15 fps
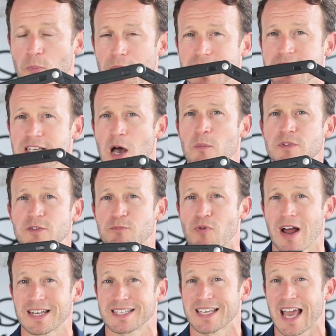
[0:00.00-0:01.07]
but in terms of
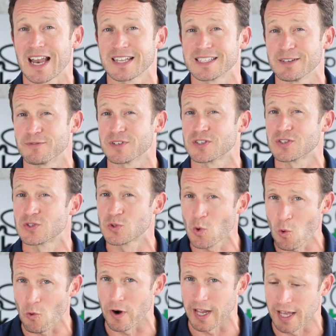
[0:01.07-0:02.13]
practicality for
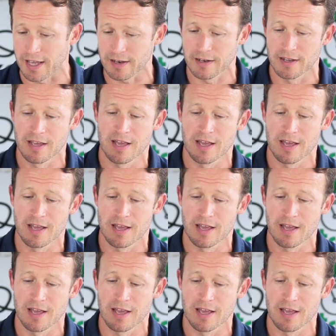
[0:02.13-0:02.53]
storing it,